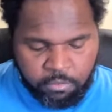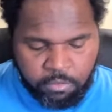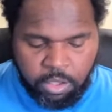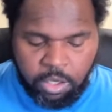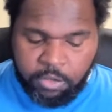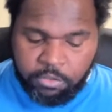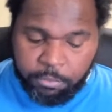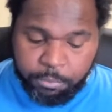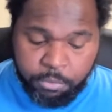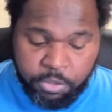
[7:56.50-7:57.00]
If
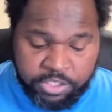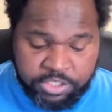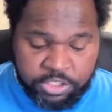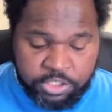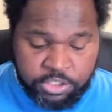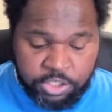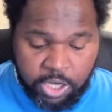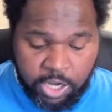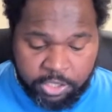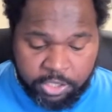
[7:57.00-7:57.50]
the
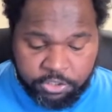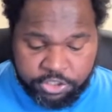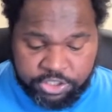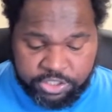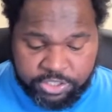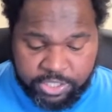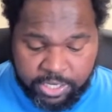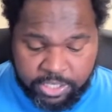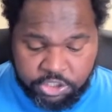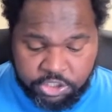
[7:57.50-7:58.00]
prison
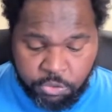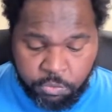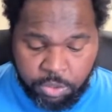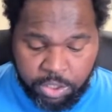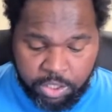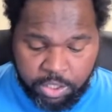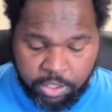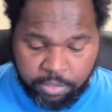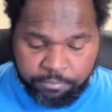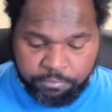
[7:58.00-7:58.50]
doctor says you
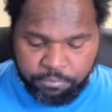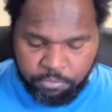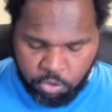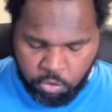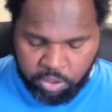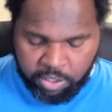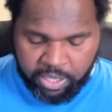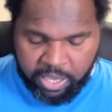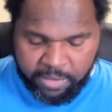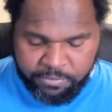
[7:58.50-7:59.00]
need it, you
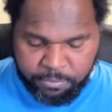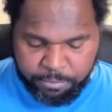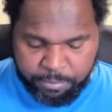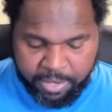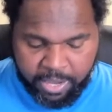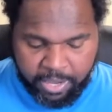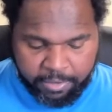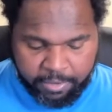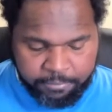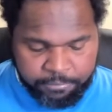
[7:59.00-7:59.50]
can have it
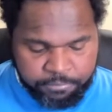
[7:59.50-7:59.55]
back.